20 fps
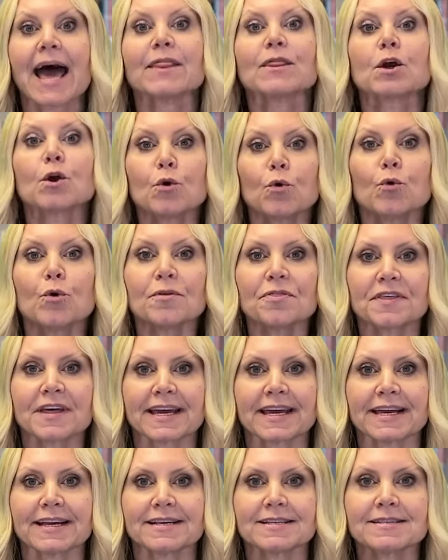And the cool thing
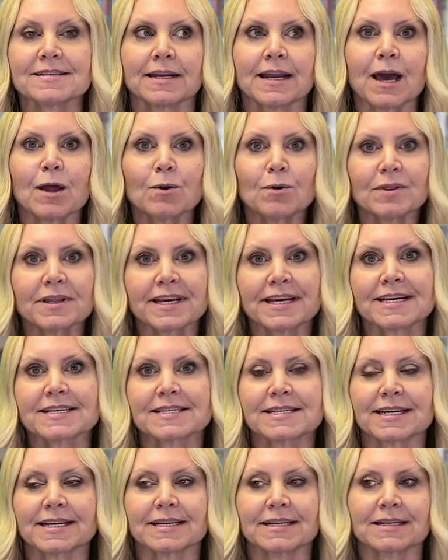is, not only is
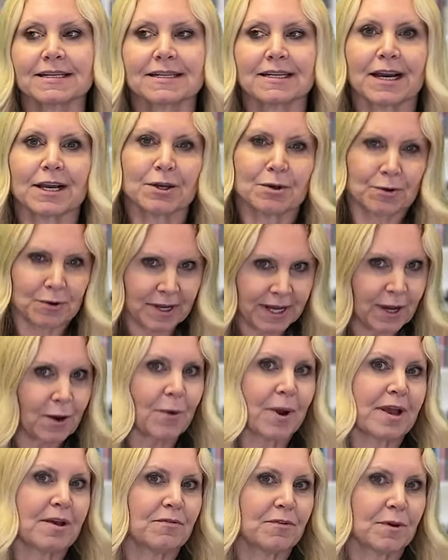it a unique
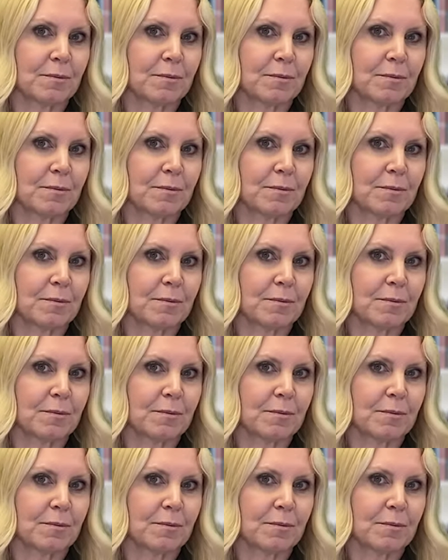way of